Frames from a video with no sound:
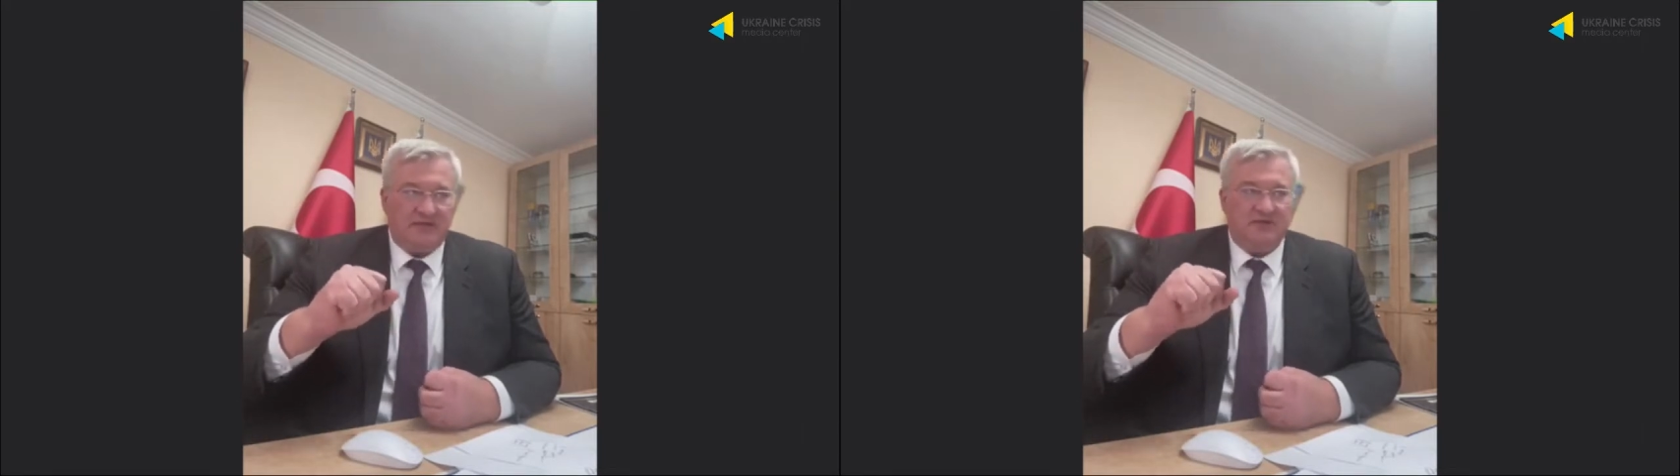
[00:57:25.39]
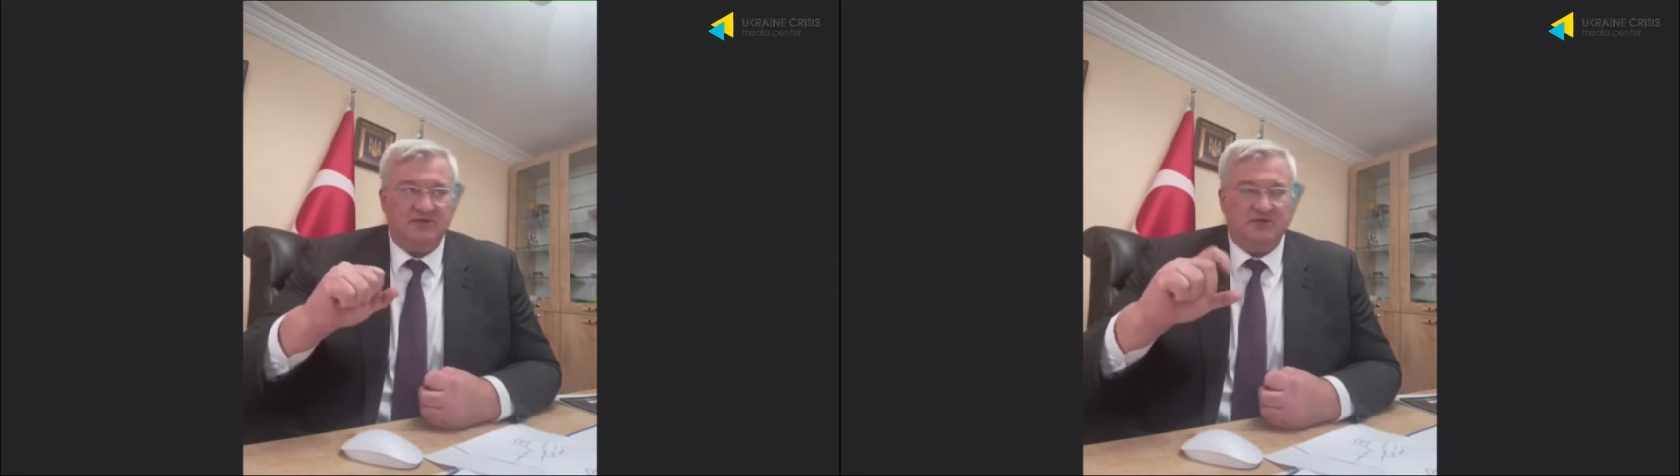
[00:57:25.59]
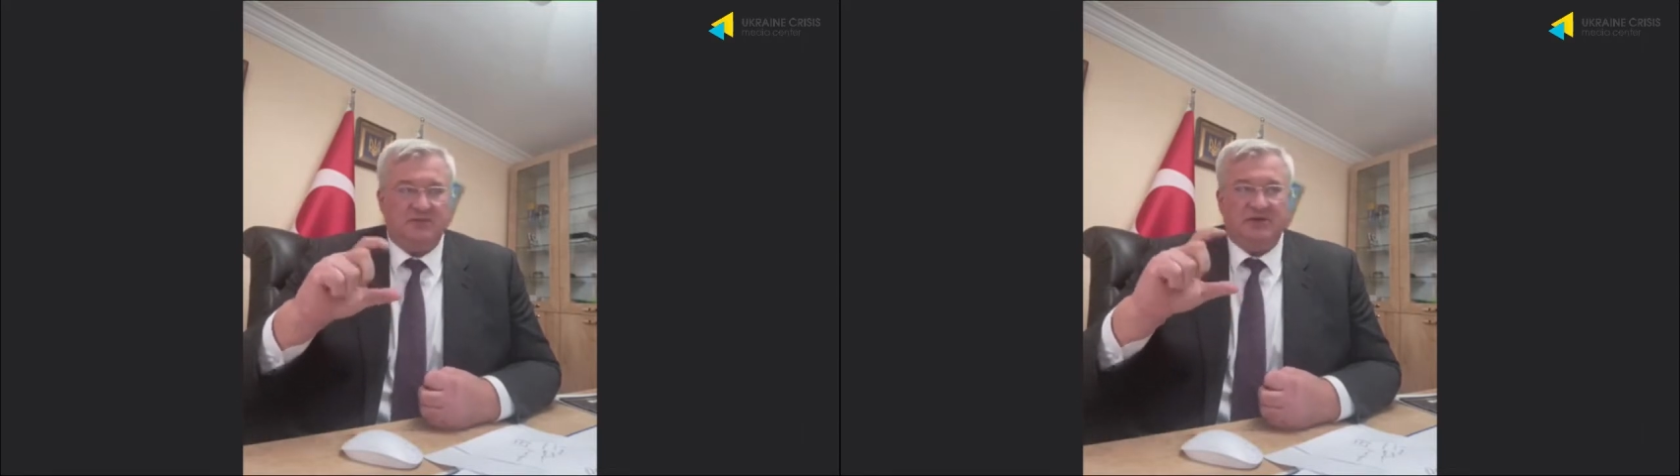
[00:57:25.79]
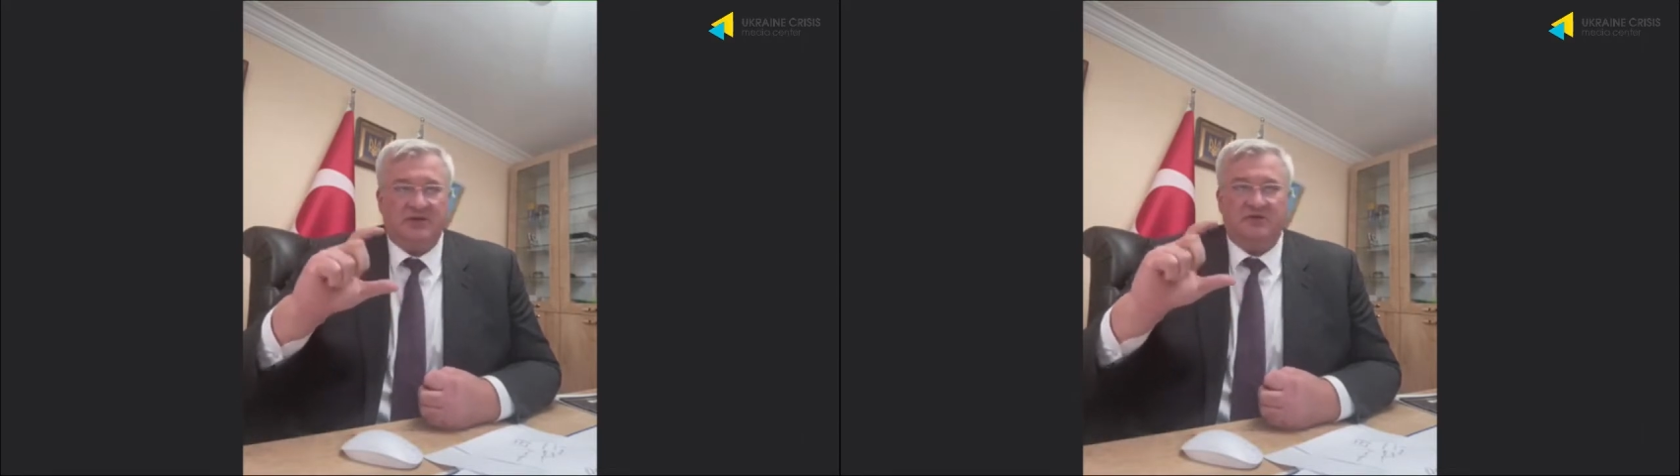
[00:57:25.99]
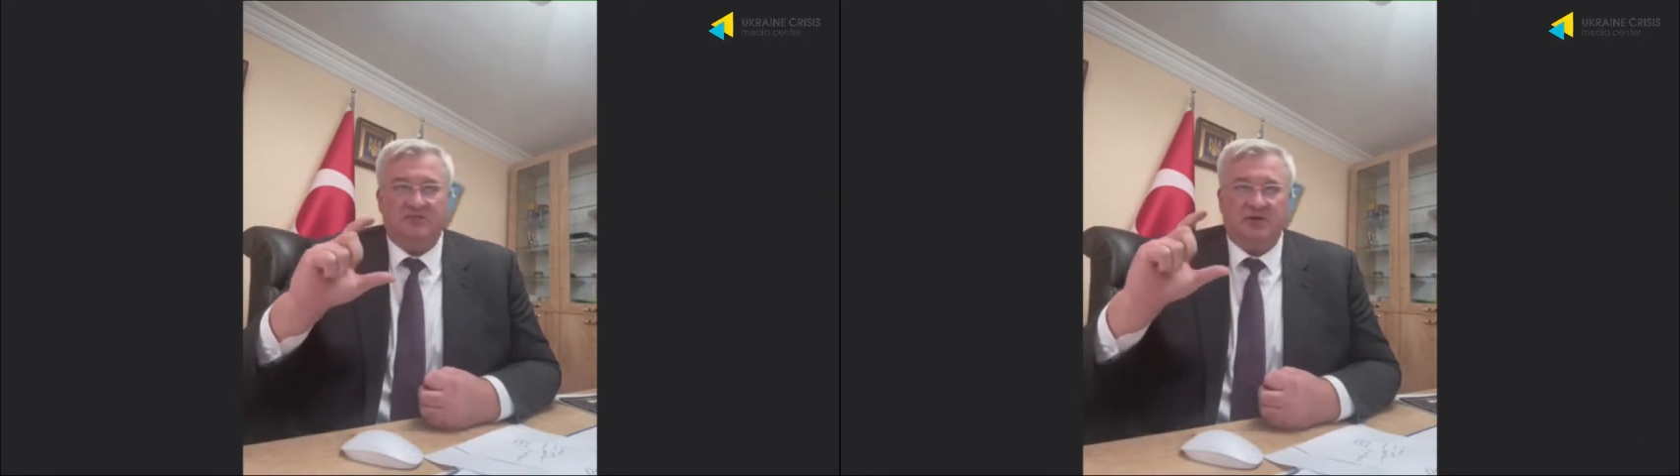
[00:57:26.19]
has
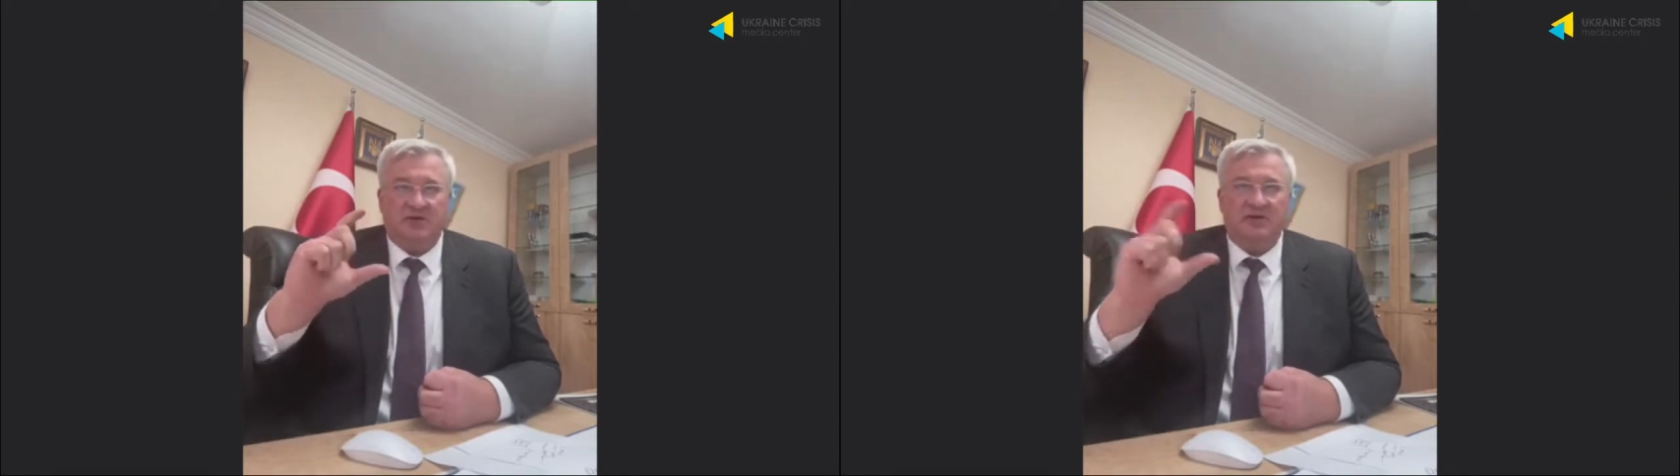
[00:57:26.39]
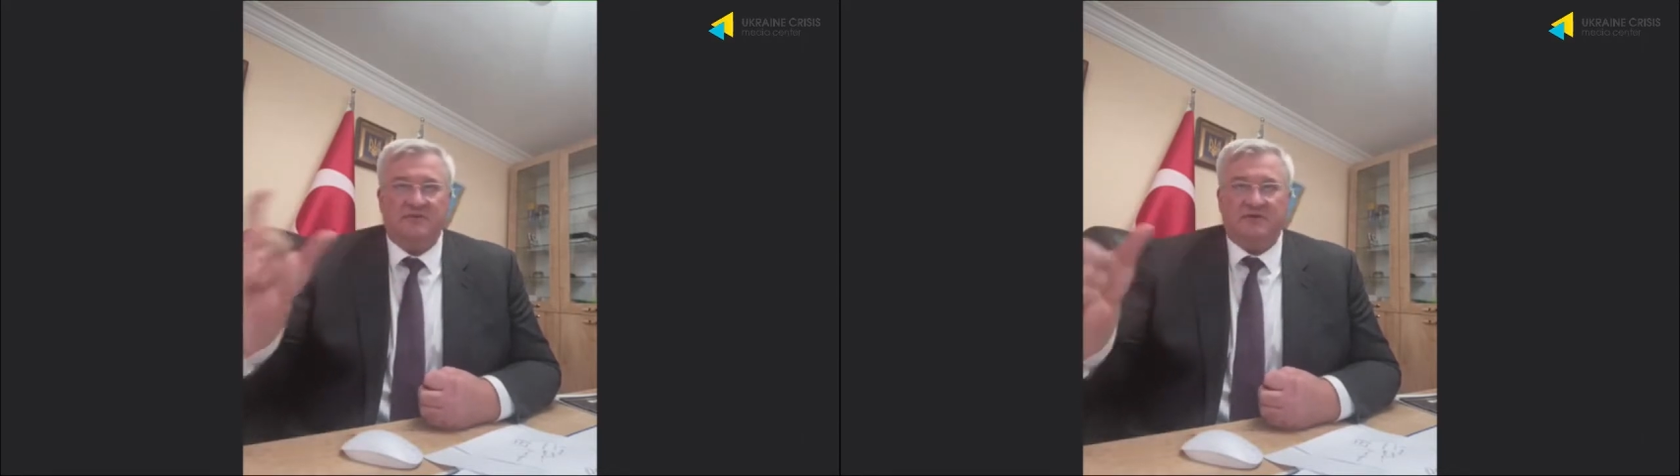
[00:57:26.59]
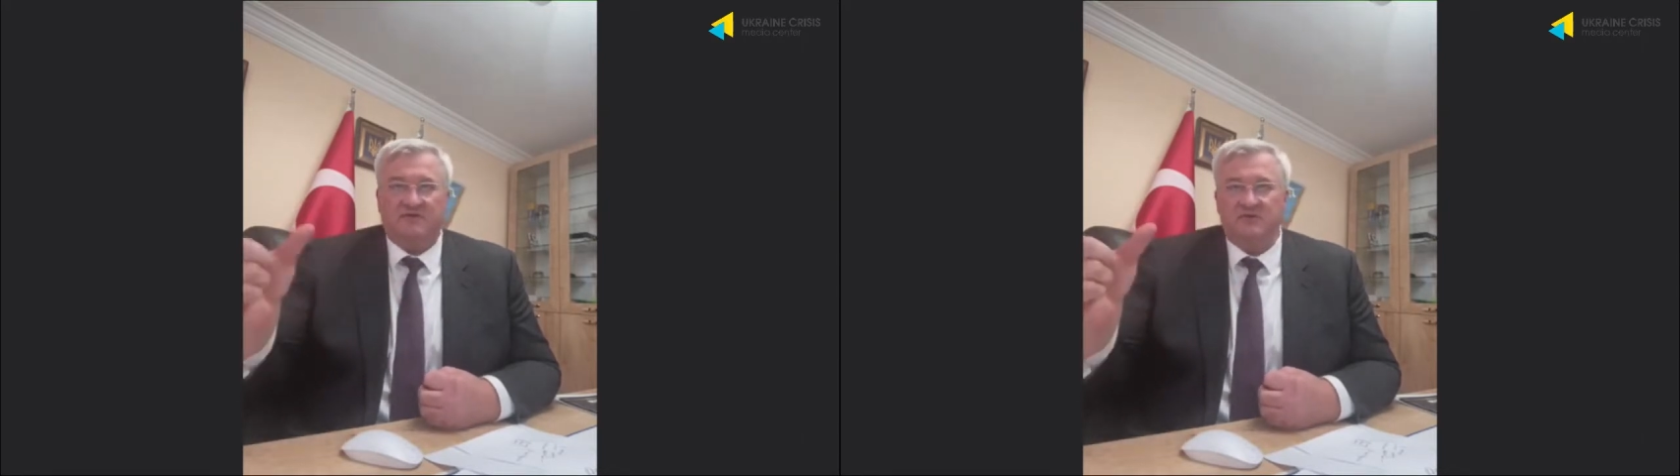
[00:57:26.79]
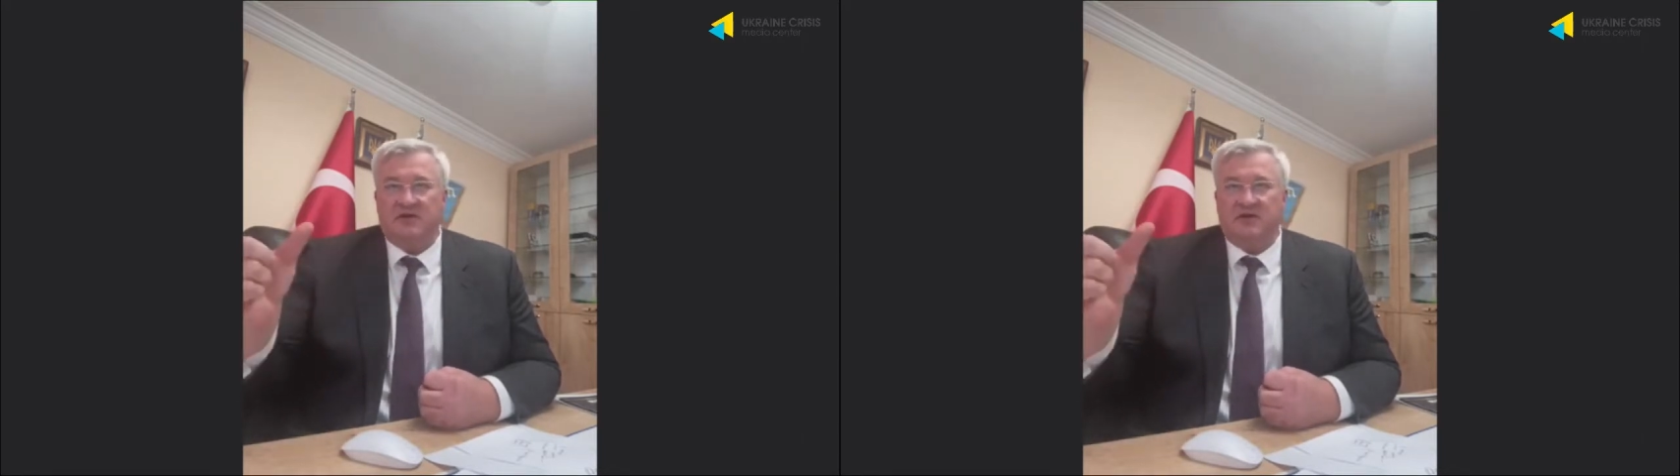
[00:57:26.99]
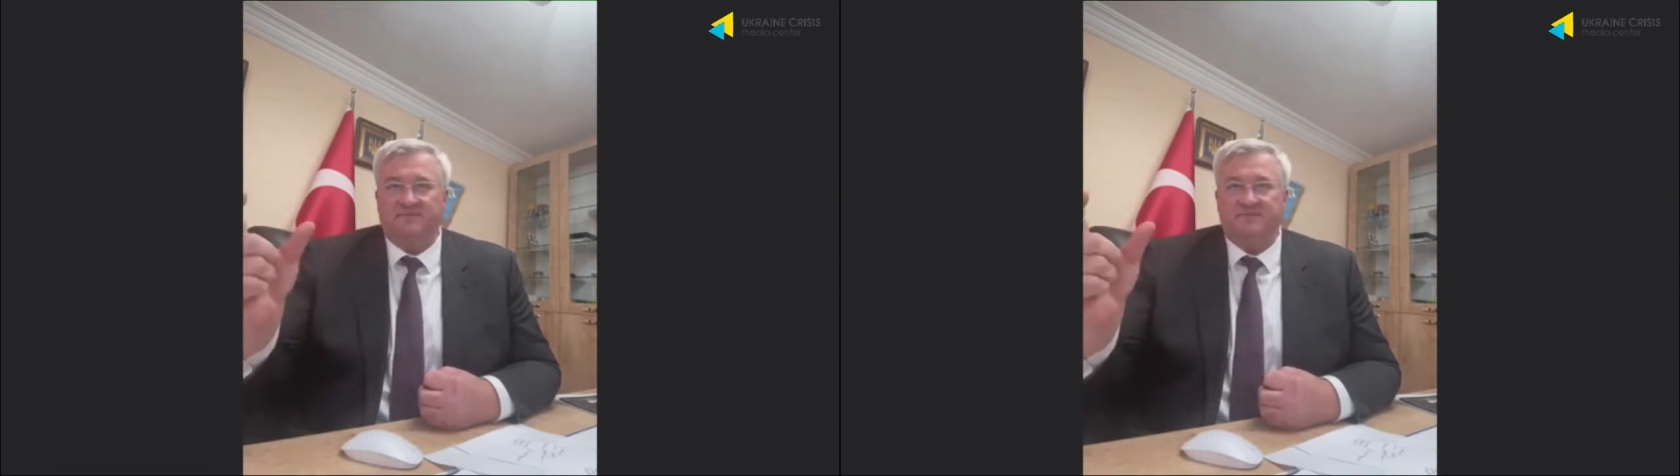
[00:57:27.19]
mentioned it
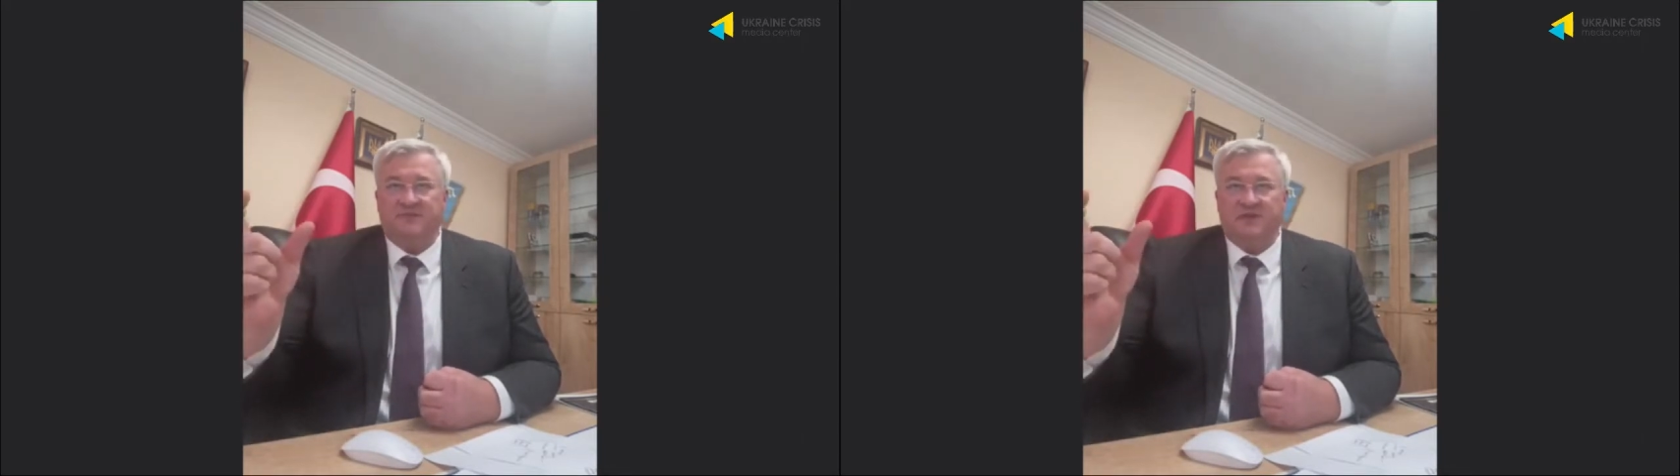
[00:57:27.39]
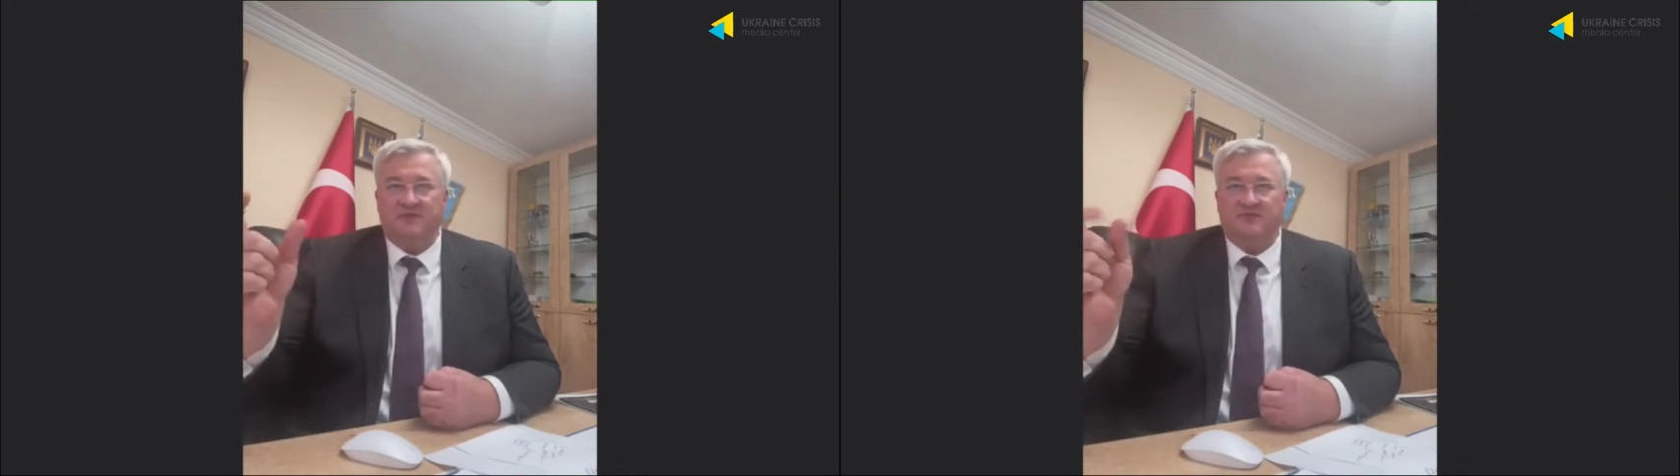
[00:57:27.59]
already,